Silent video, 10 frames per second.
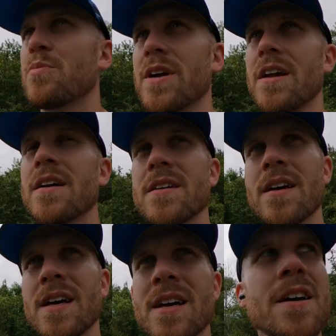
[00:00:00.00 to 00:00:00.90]
real pretty.
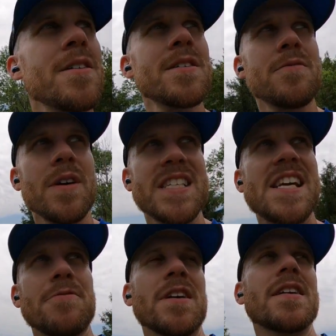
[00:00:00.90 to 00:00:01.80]
Very
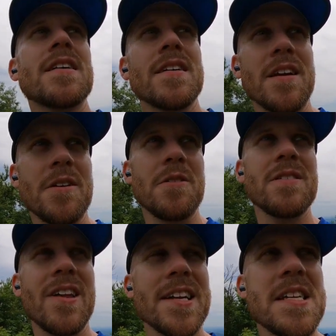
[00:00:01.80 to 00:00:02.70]
different. You know,
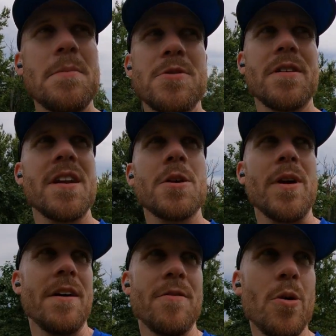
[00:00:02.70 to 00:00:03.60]
a lot of times around here
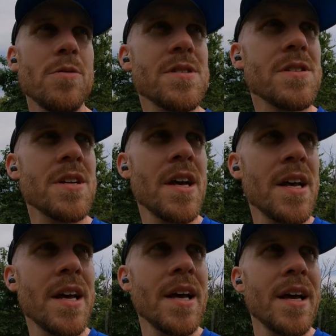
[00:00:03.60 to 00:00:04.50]
we have oaks
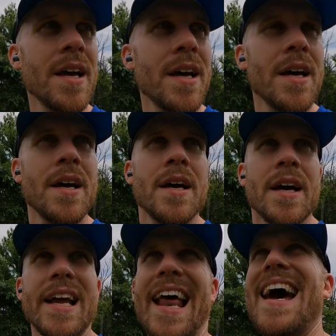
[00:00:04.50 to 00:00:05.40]

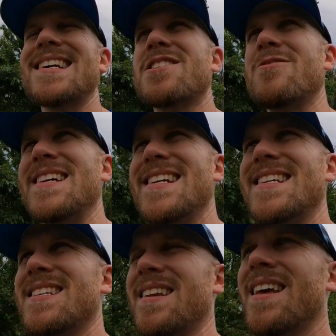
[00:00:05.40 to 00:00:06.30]
and ash
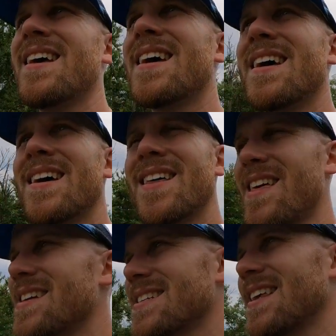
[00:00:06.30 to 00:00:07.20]
trees and
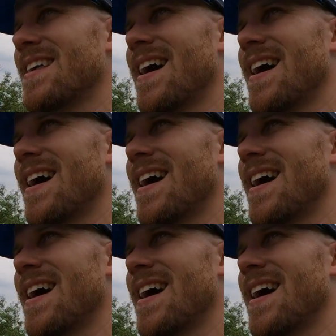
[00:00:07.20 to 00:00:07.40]
things like